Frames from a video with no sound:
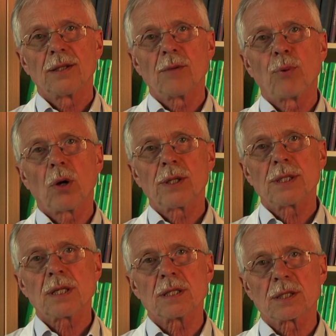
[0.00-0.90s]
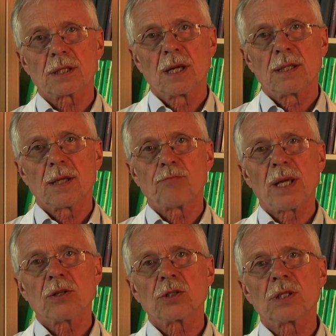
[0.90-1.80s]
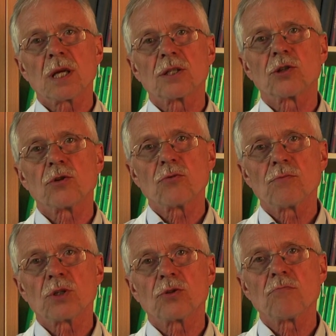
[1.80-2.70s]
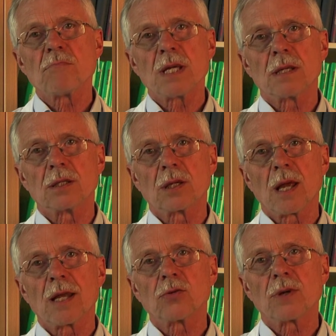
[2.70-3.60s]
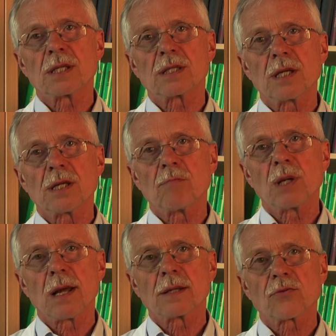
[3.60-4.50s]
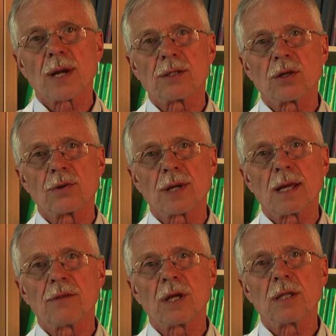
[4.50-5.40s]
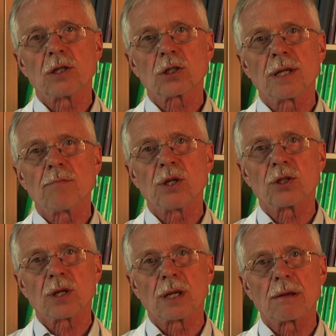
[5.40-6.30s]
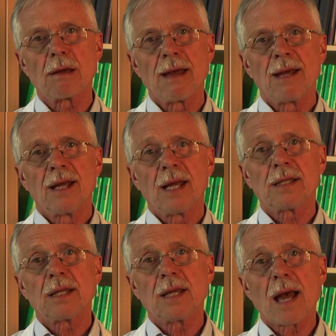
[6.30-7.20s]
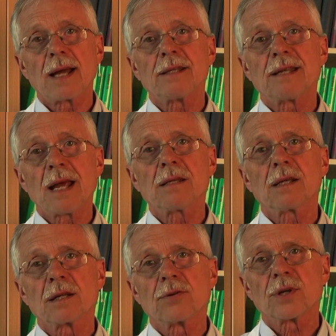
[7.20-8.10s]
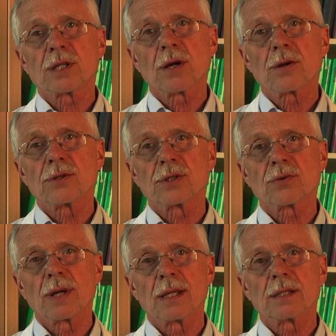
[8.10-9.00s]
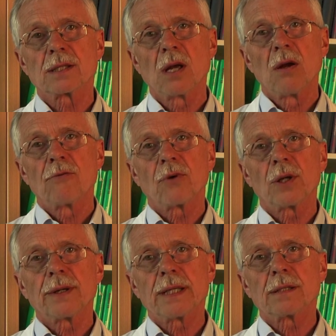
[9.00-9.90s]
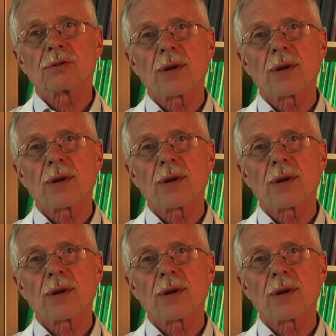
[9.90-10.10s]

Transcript: The point is that patients assumed to meet and to exceed the Milan criteria in the initial imaging had identical recurrence rates following